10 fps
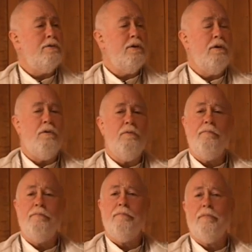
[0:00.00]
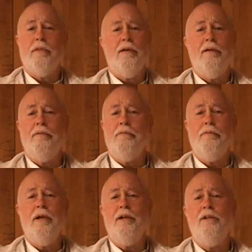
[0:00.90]
So,
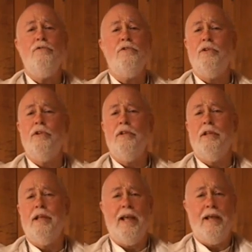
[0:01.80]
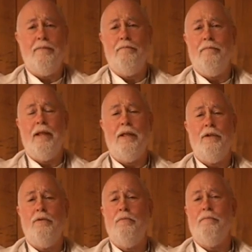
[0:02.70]
we're not interested in the game,
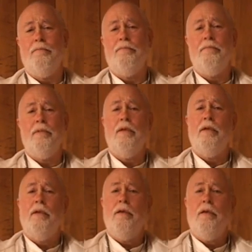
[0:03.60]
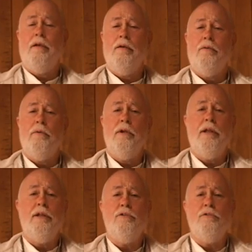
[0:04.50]
thank you. We're
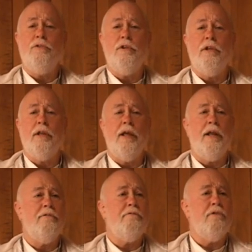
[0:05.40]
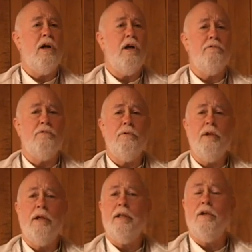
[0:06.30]
not interested in getting involved. We're
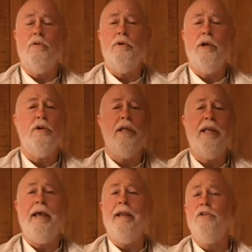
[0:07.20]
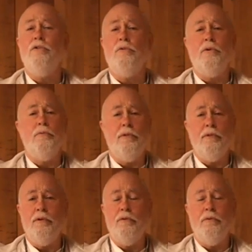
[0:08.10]
not going to get into it
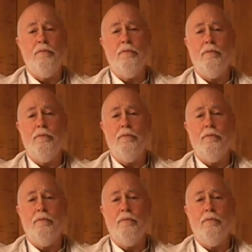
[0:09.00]
with you.